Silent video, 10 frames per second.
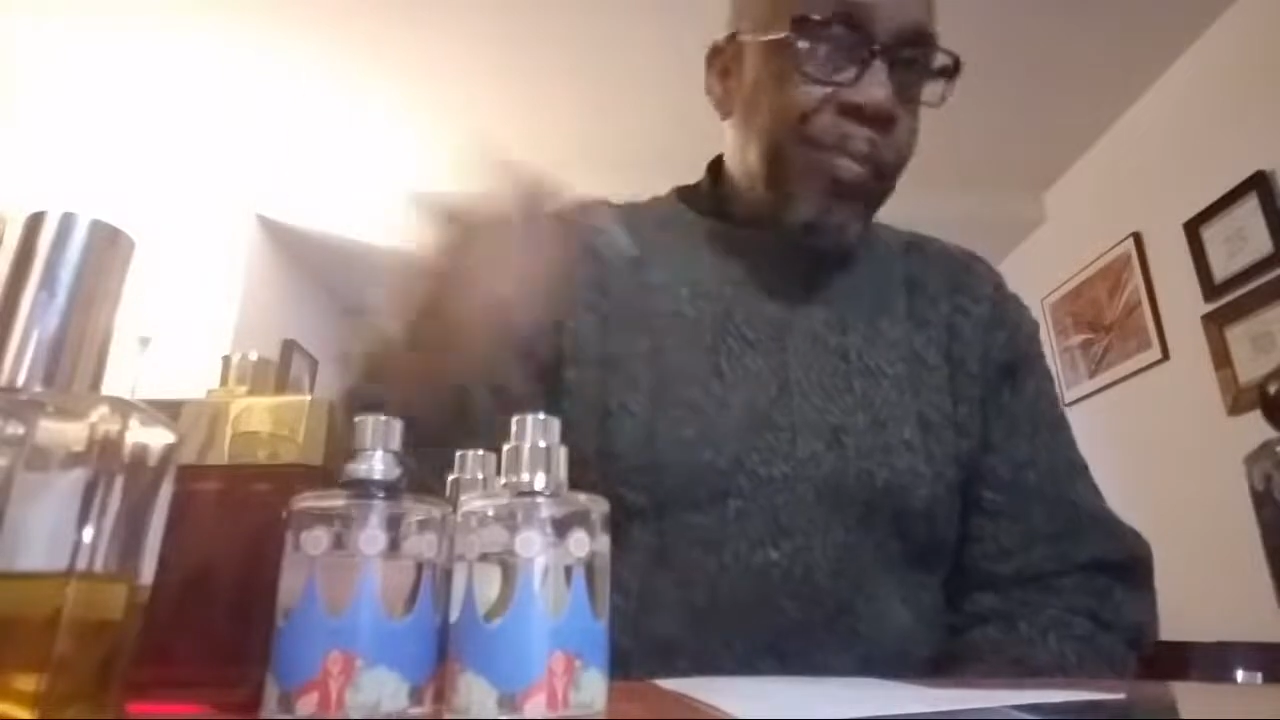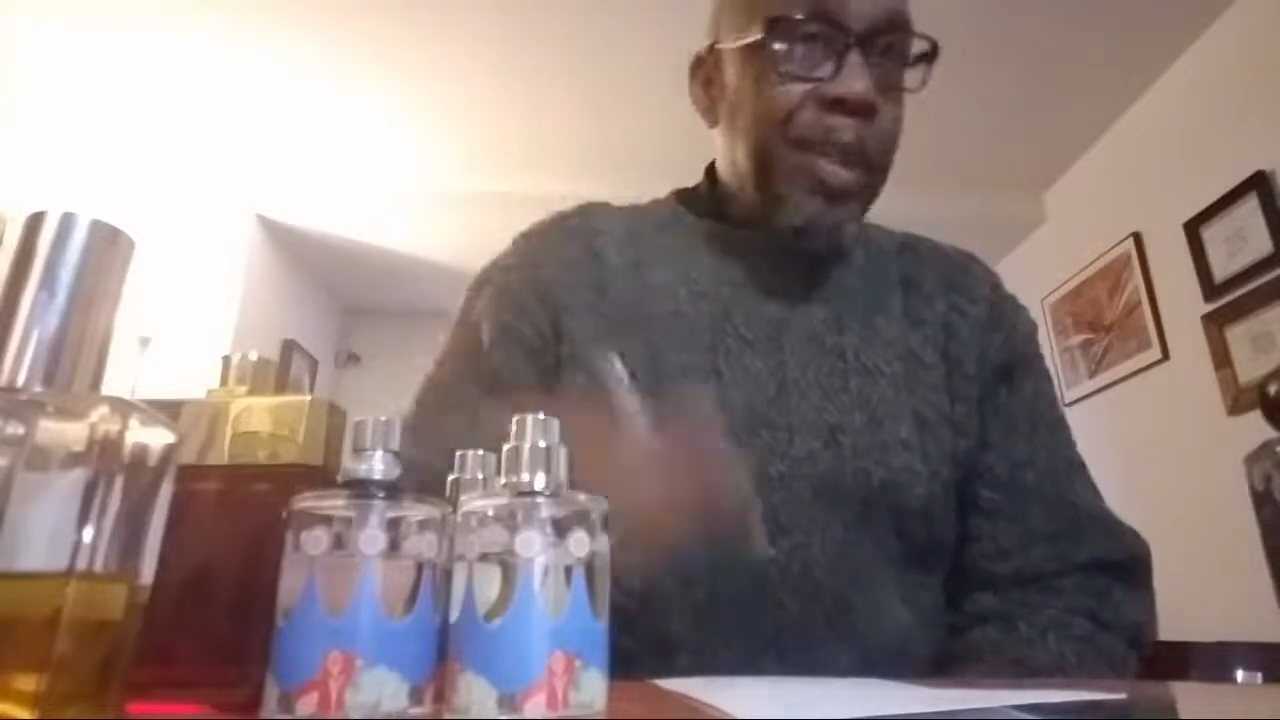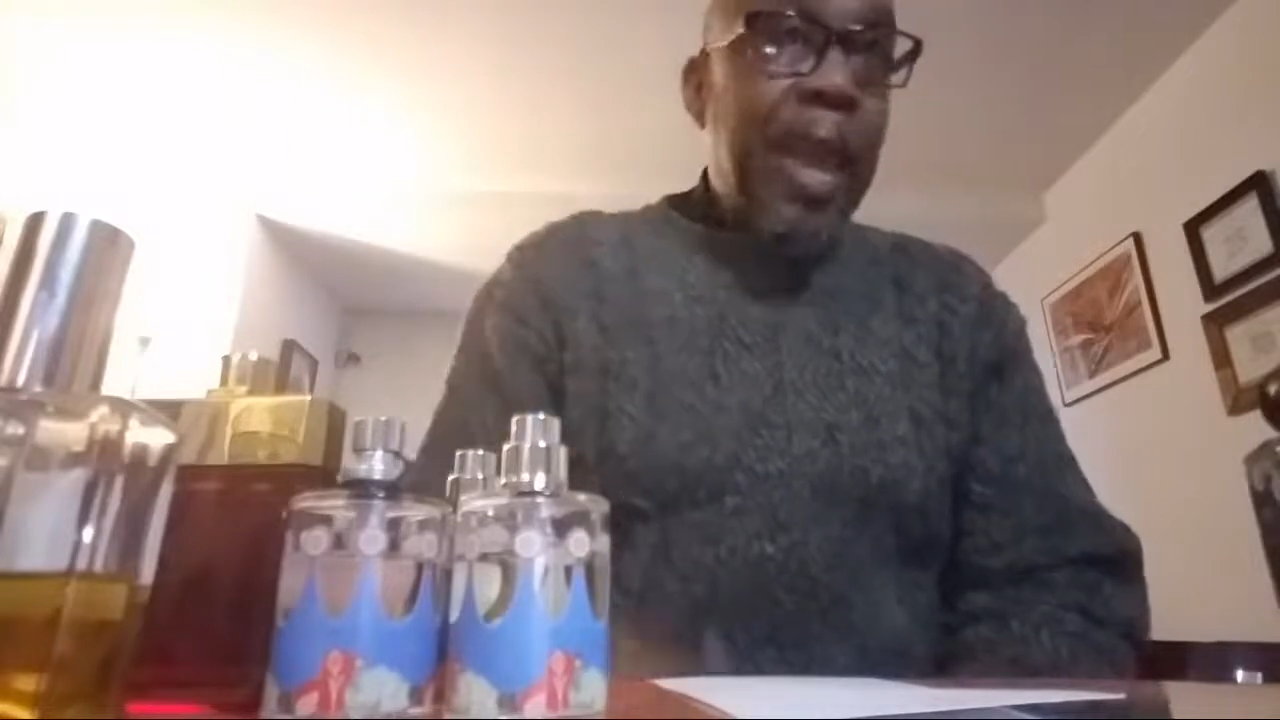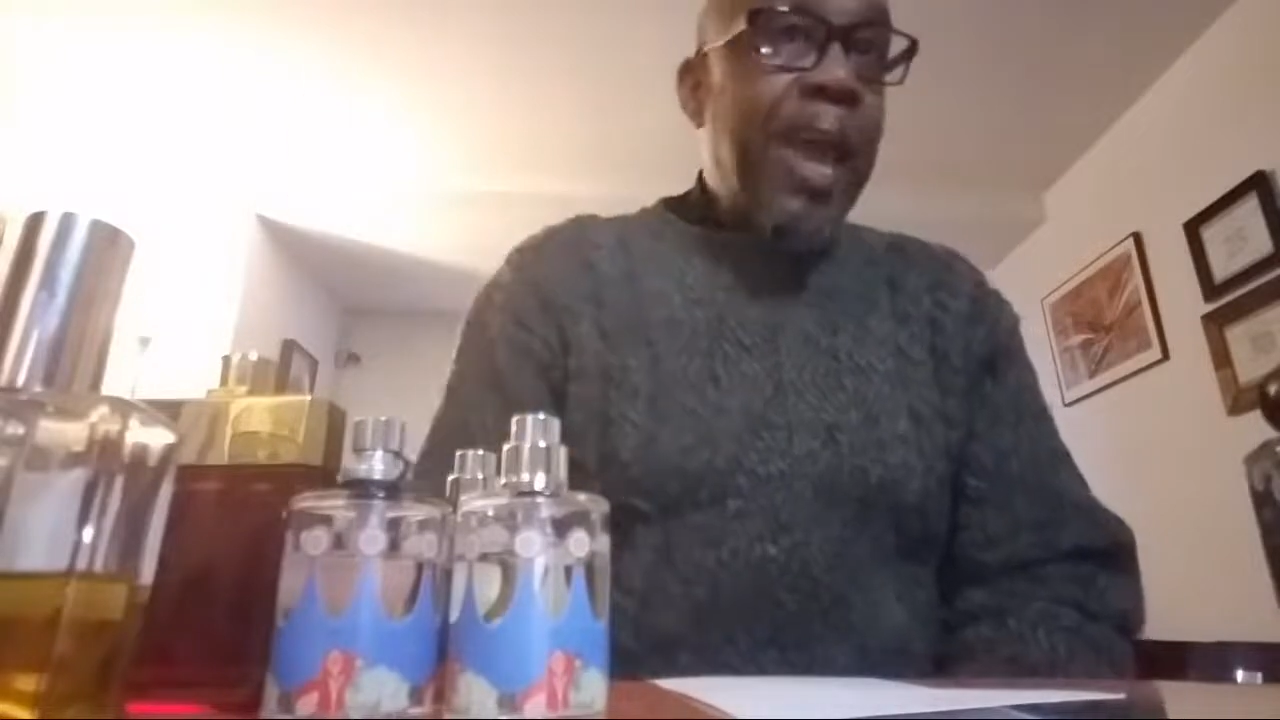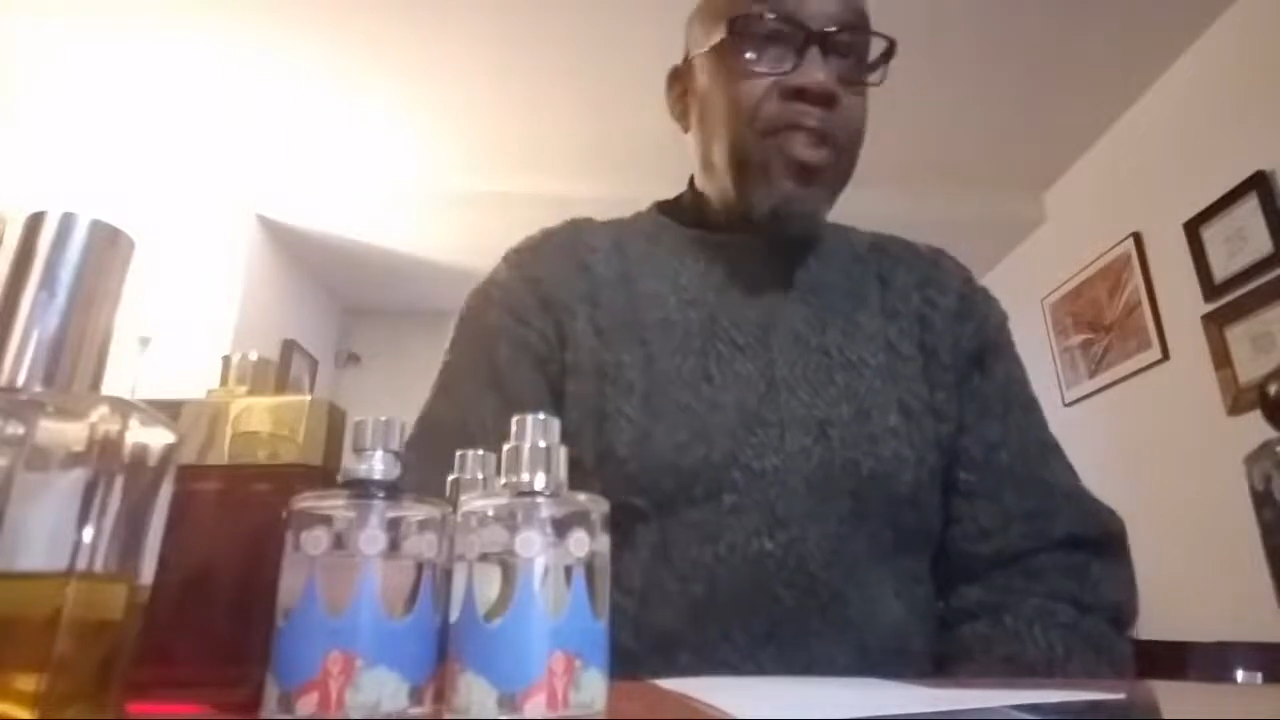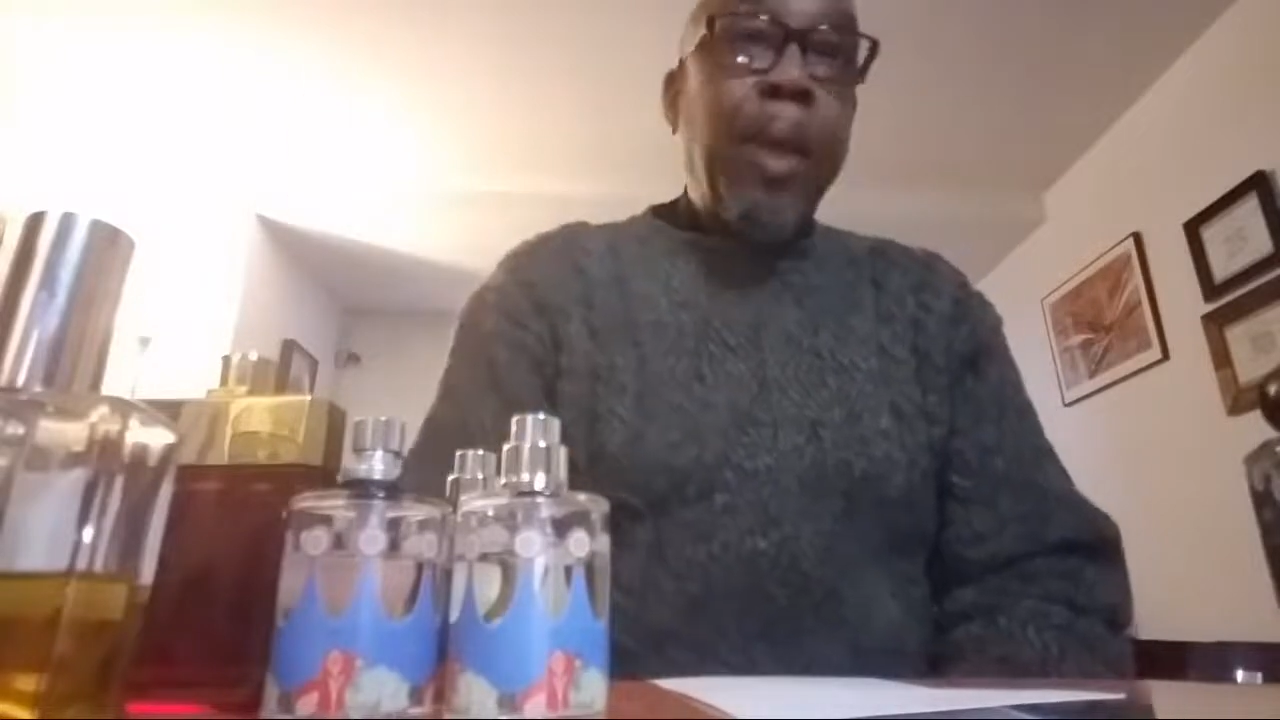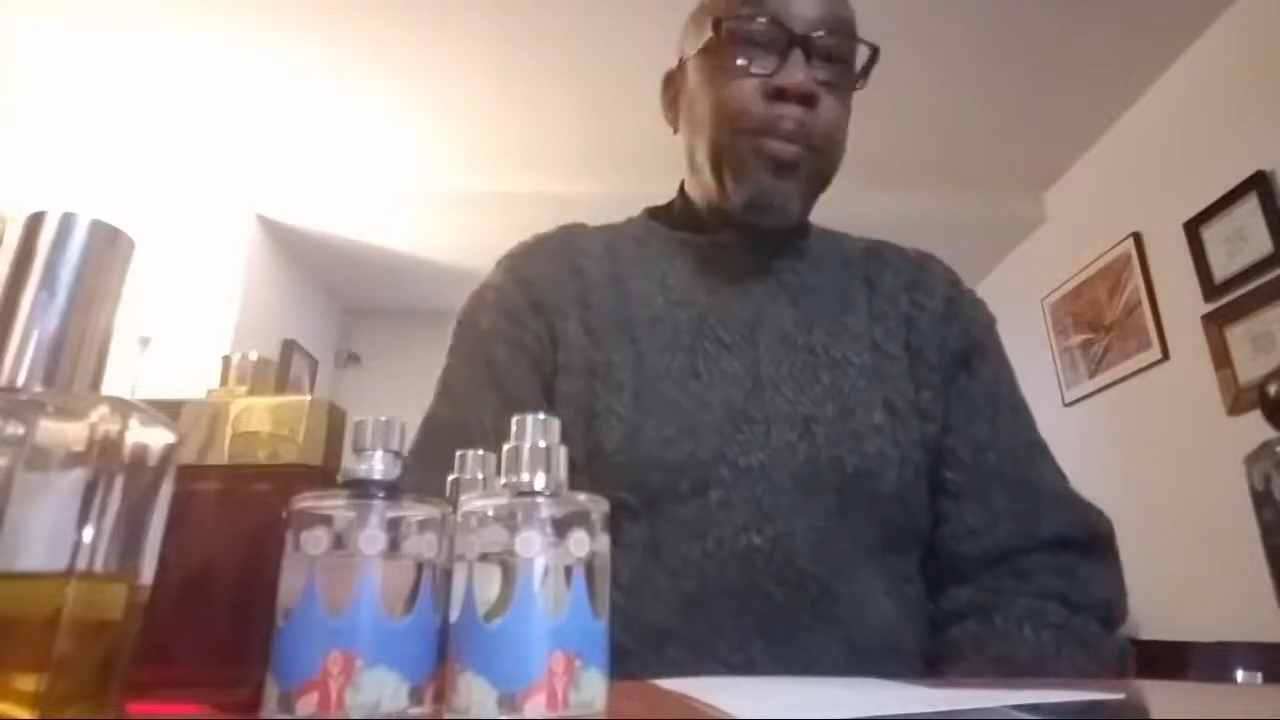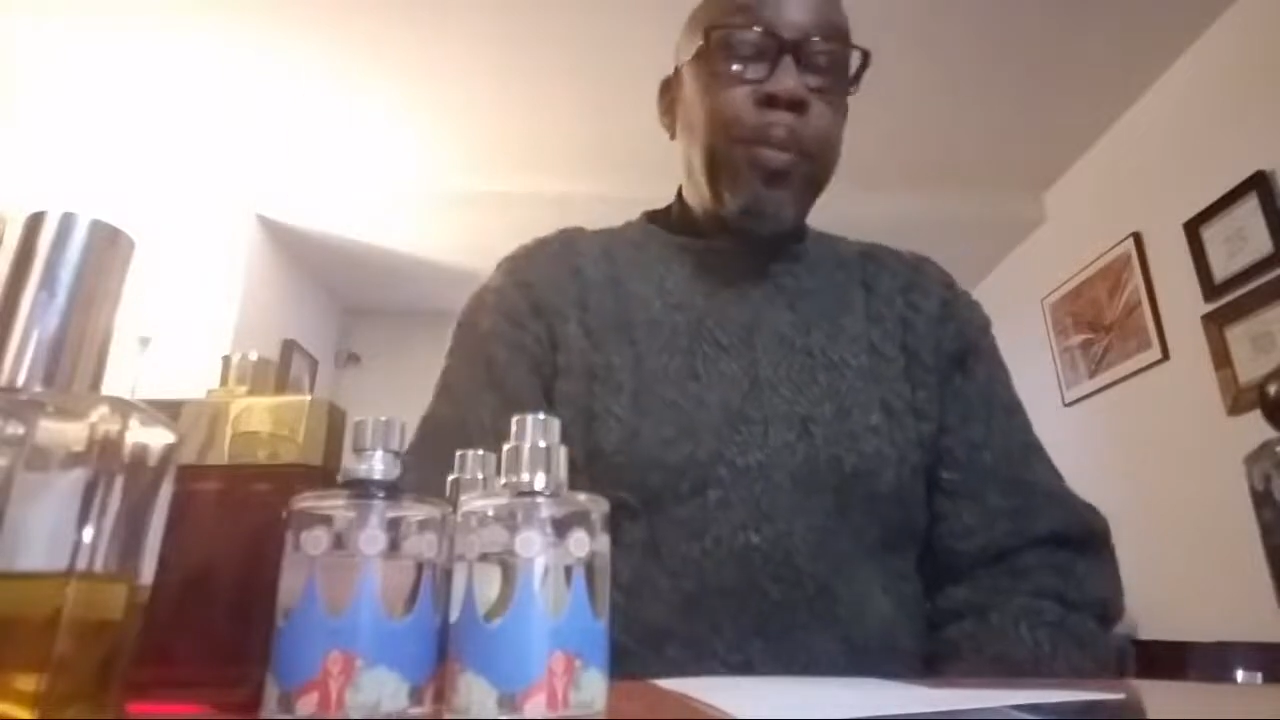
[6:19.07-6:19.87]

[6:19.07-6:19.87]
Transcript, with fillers: Cash App